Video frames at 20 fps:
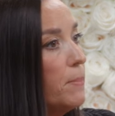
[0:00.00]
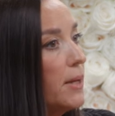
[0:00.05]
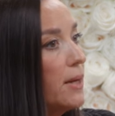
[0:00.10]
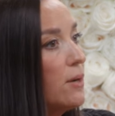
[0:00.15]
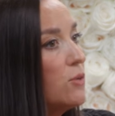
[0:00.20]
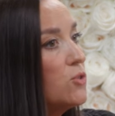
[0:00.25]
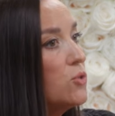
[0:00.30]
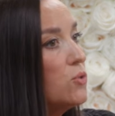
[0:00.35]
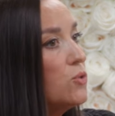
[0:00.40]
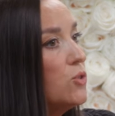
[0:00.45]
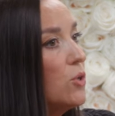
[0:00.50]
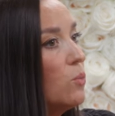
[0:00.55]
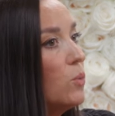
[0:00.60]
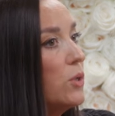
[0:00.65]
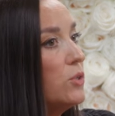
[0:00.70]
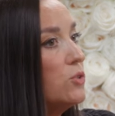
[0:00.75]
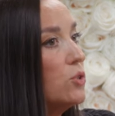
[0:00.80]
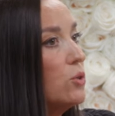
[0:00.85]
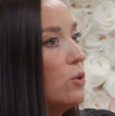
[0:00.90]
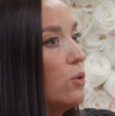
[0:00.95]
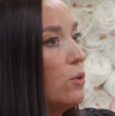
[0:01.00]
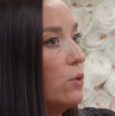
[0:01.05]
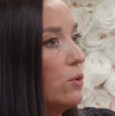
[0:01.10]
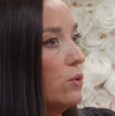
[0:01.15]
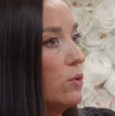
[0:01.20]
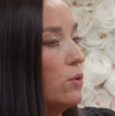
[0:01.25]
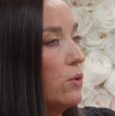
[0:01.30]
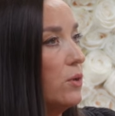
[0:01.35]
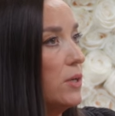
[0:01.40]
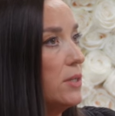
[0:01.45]
But I also don't want to
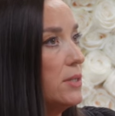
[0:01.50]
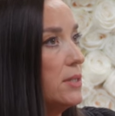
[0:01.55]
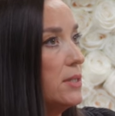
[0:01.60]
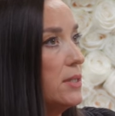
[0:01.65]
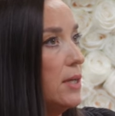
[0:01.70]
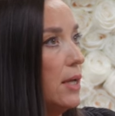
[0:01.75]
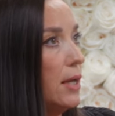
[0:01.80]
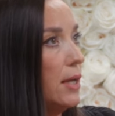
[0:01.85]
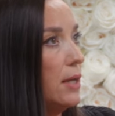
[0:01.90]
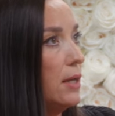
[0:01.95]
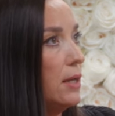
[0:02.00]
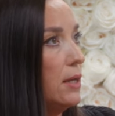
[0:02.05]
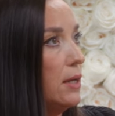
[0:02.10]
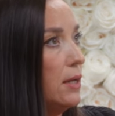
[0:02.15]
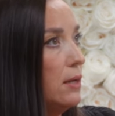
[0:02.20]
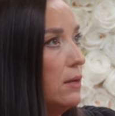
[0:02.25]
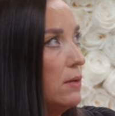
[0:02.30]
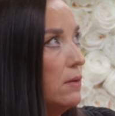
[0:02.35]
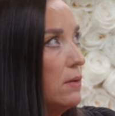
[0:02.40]
hurt her and say,